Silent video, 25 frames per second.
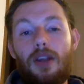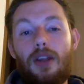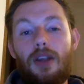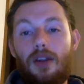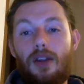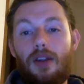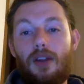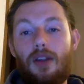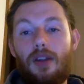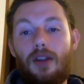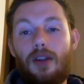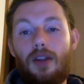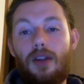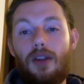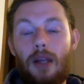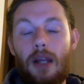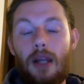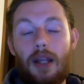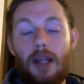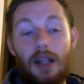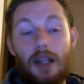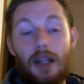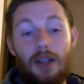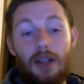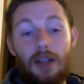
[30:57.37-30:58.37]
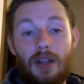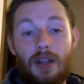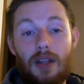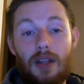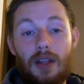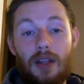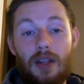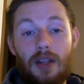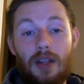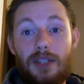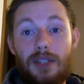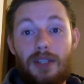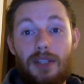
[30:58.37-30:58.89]

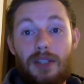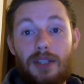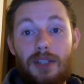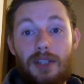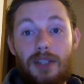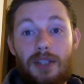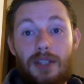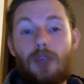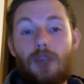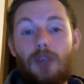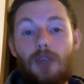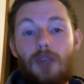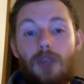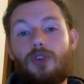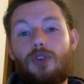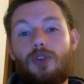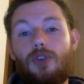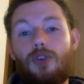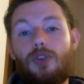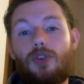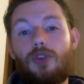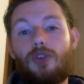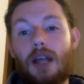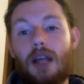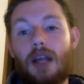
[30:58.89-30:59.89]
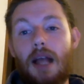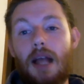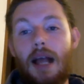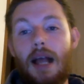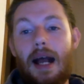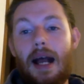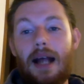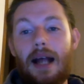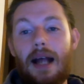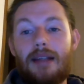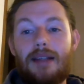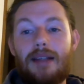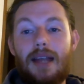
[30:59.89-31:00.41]
6-week group just to
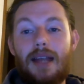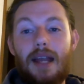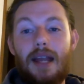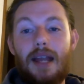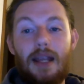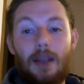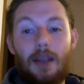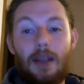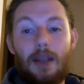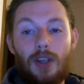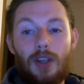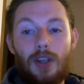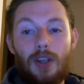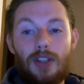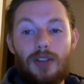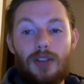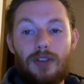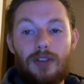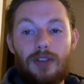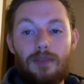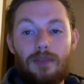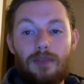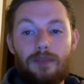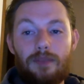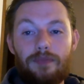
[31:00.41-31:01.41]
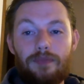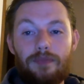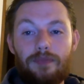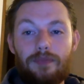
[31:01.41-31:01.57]
answer any questions